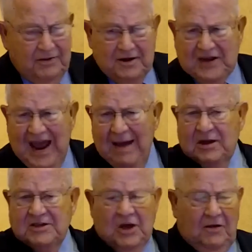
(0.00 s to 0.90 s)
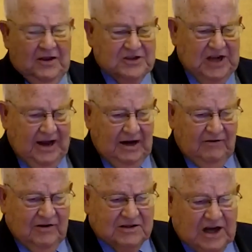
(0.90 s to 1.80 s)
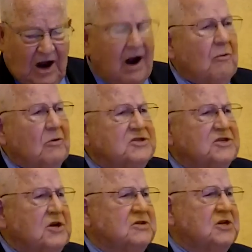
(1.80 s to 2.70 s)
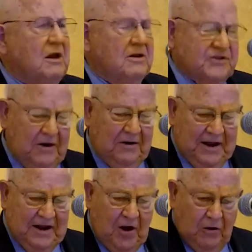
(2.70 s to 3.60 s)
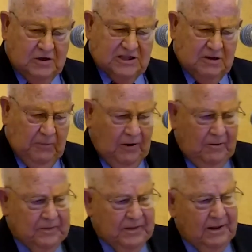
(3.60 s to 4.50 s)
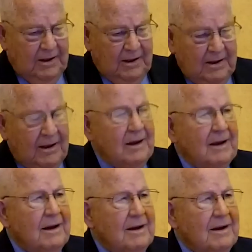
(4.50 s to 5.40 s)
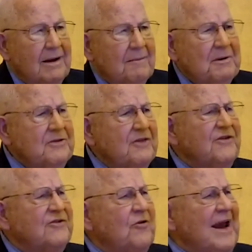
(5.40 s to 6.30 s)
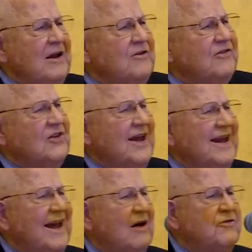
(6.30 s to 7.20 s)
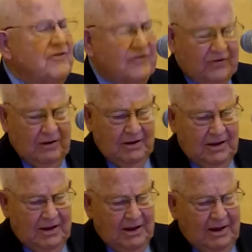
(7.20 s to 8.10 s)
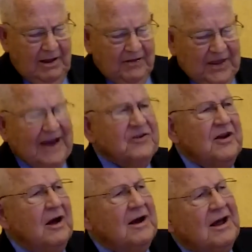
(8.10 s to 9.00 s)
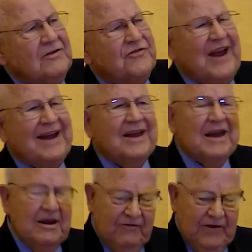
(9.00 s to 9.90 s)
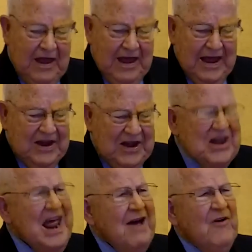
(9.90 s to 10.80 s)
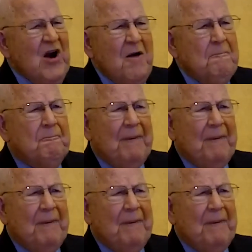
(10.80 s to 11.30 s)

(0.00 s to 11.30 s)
The damage on the side of his car was certainly noticeable. But the strange thing is, that young executive never